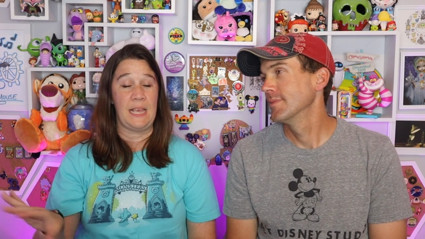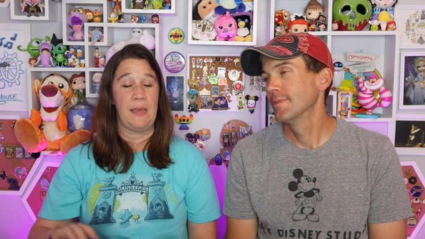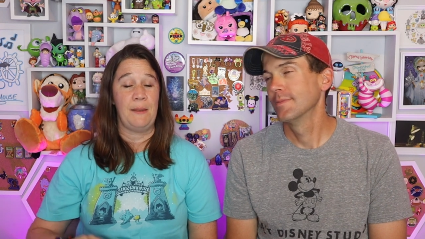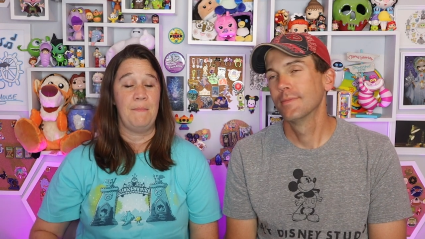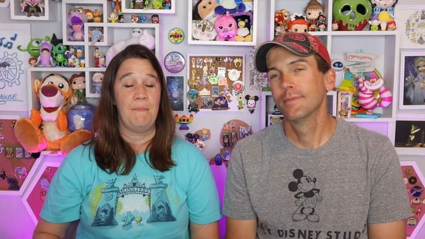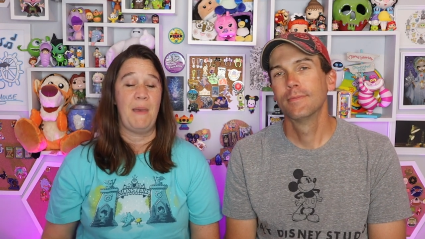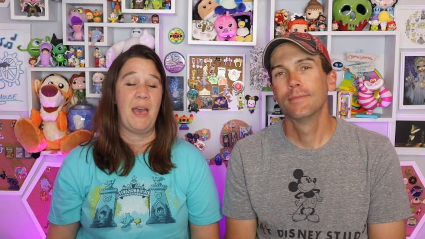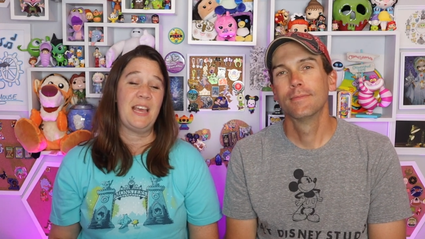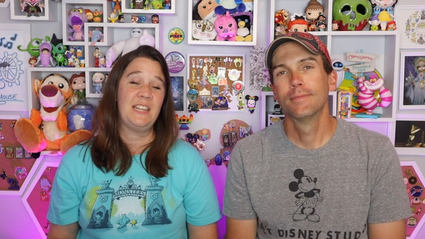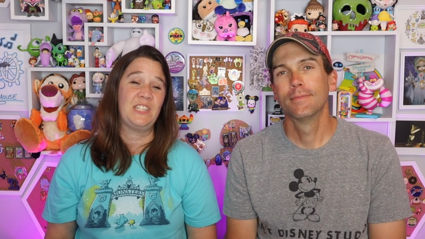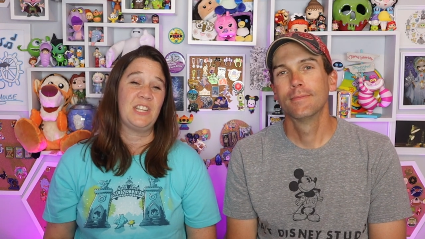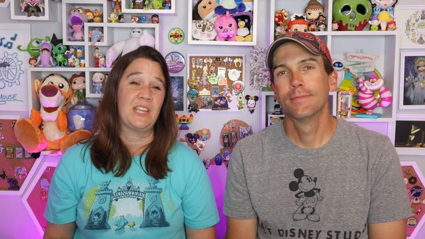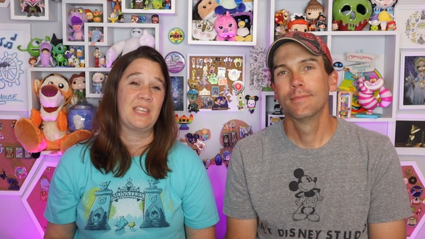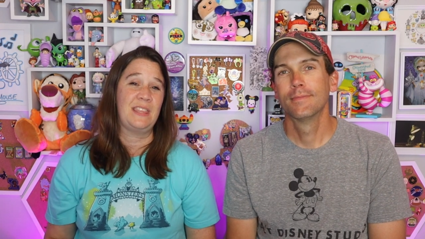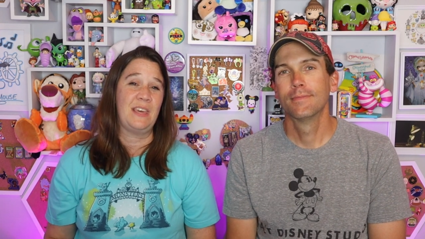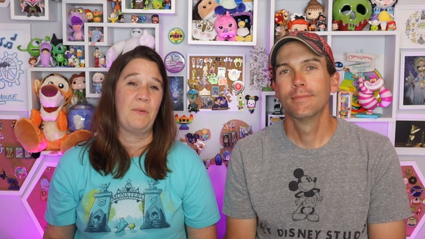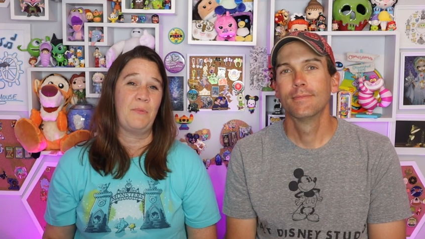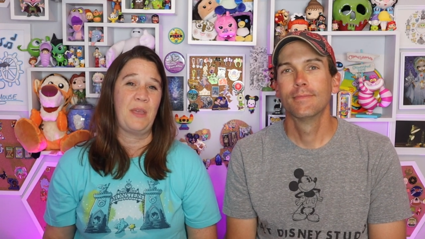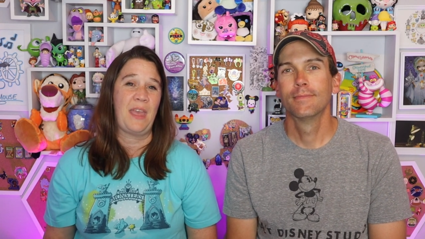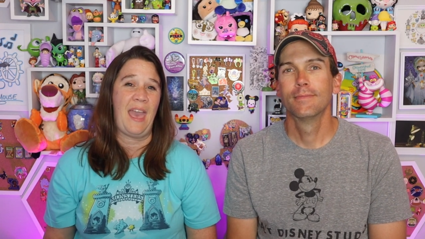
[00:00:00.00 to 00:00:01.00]
Speaker 1: and
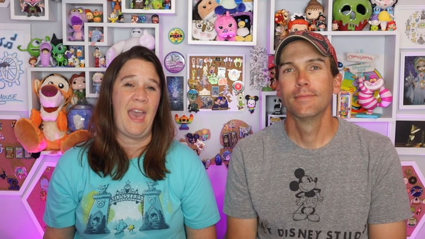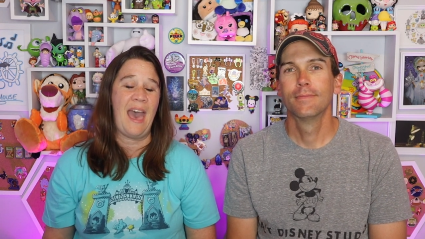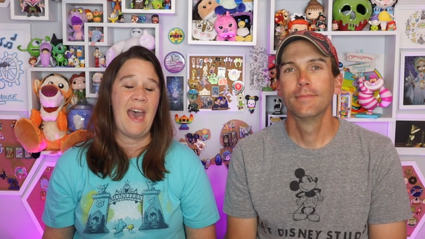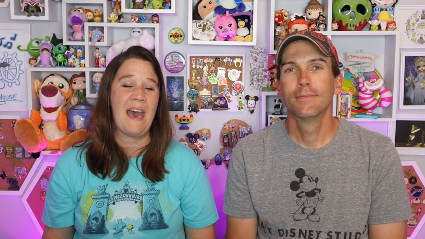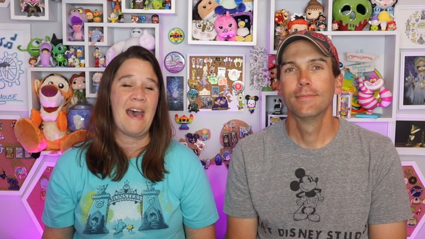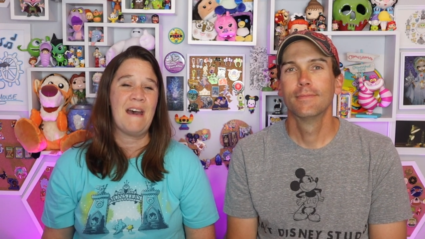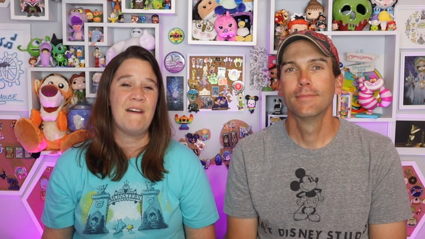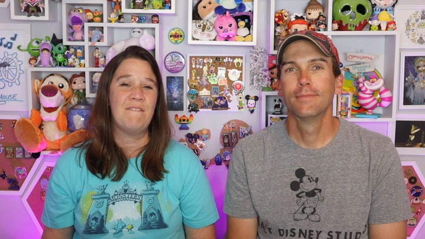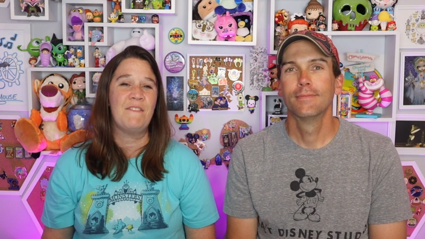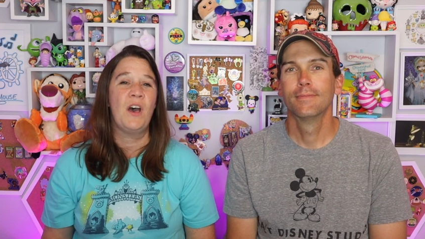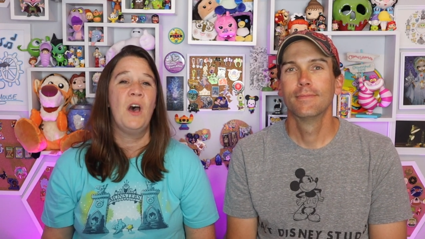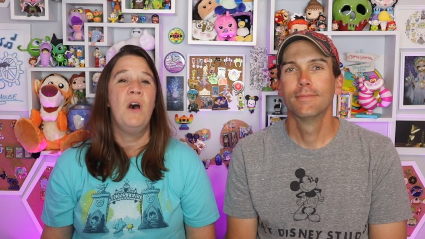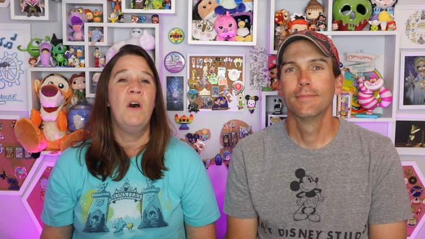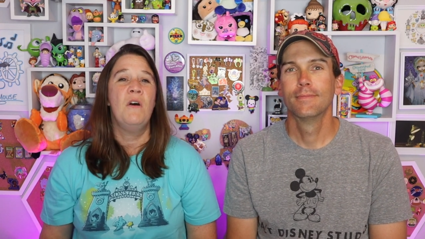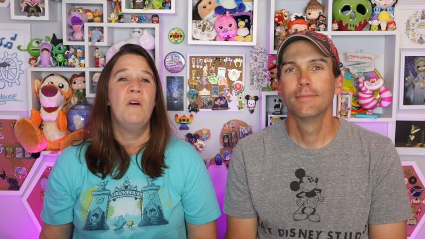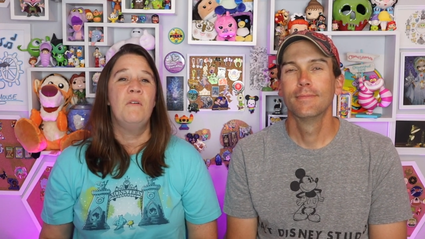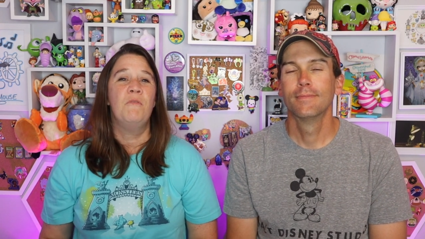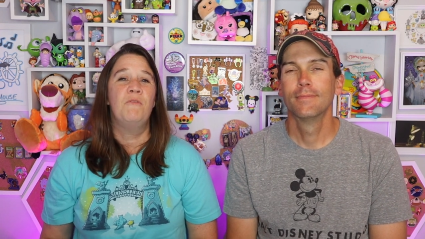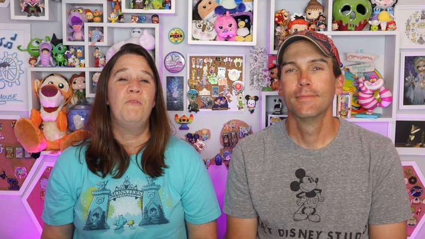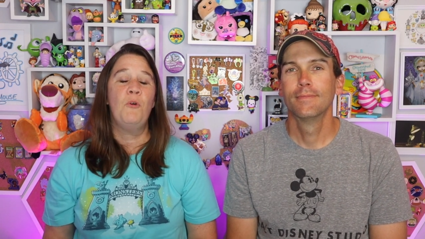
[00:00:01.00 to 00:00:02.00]
magic that we have
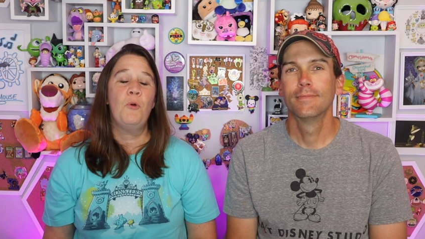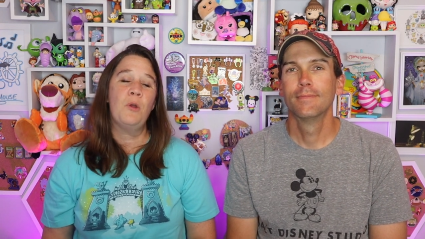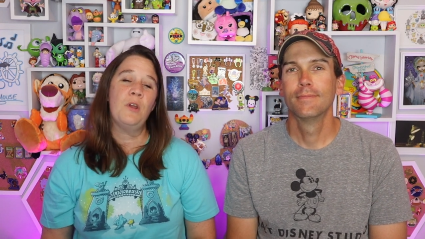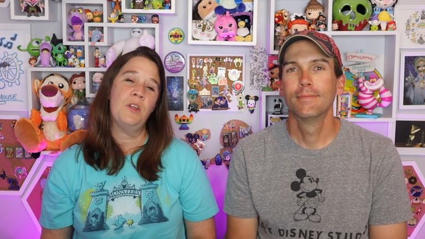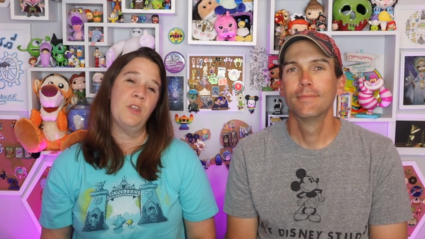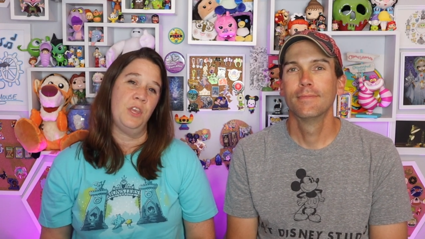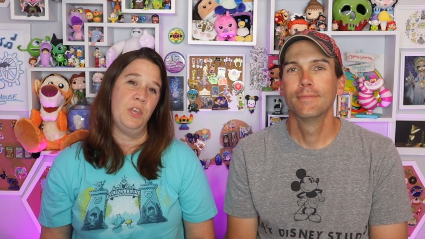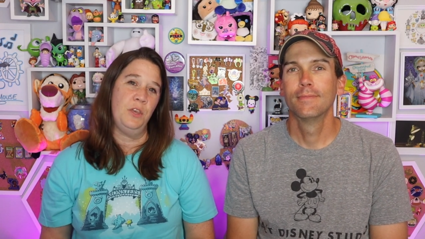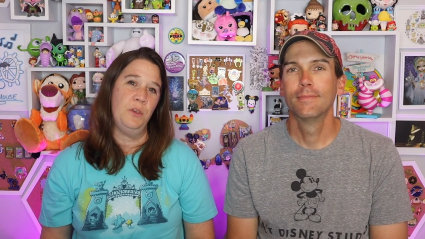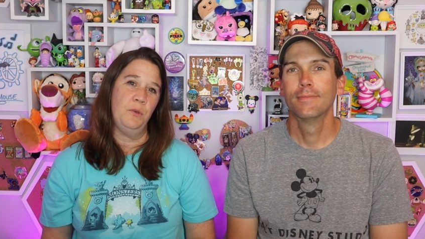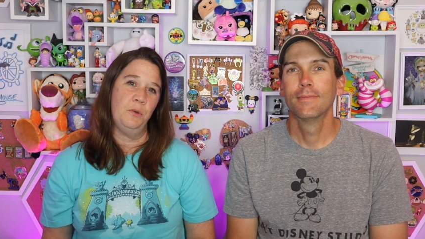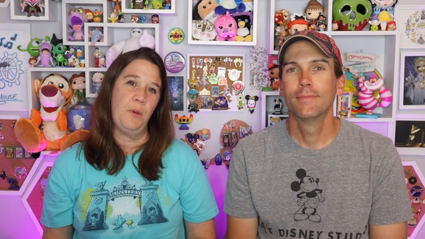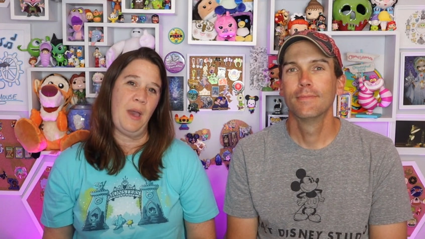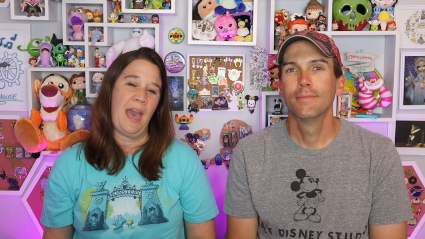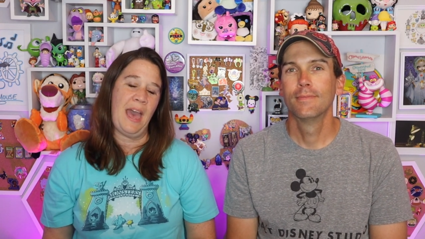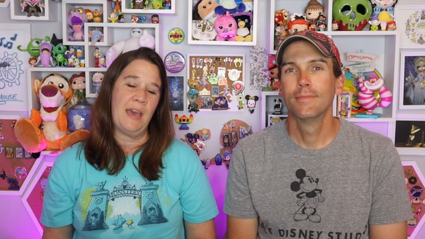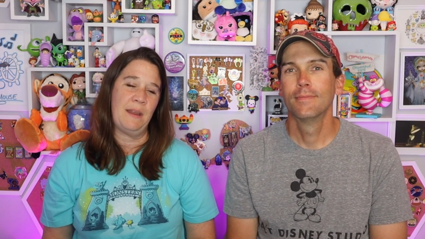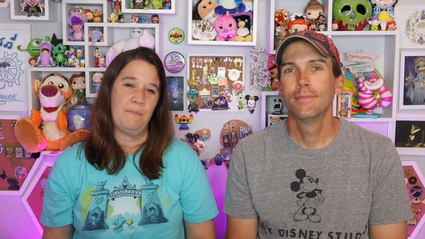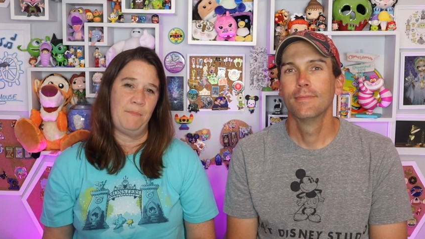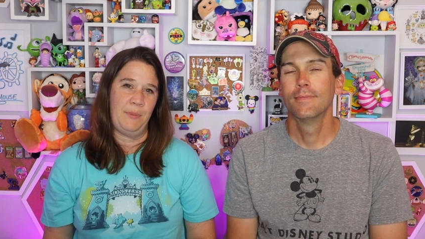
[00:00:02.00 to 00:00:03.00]
for you
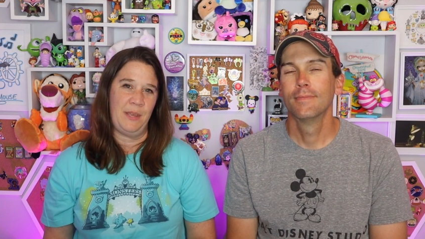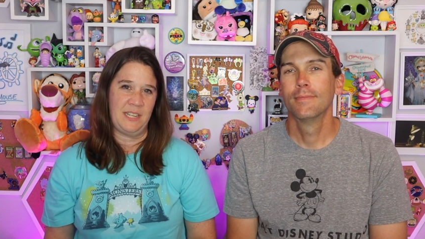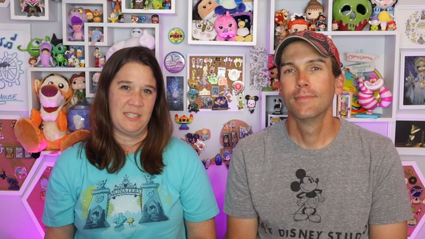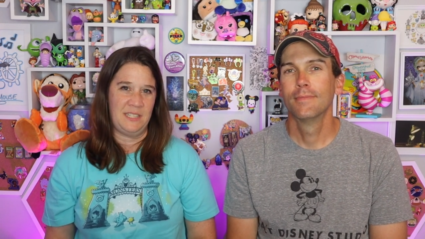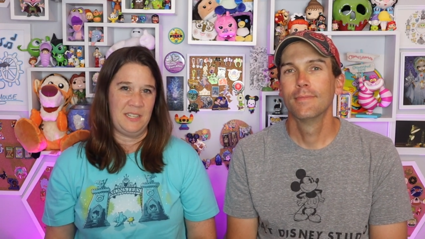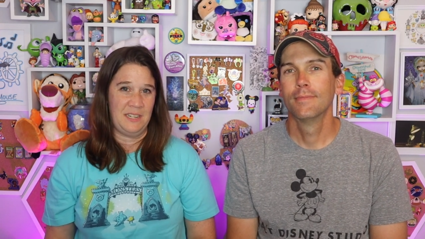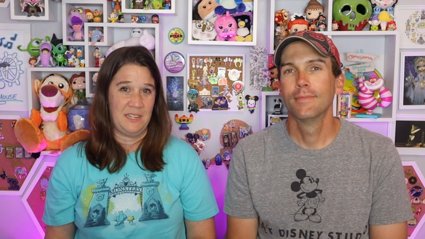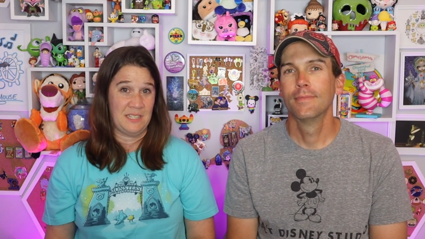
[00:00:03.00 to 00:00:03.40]
at Pixie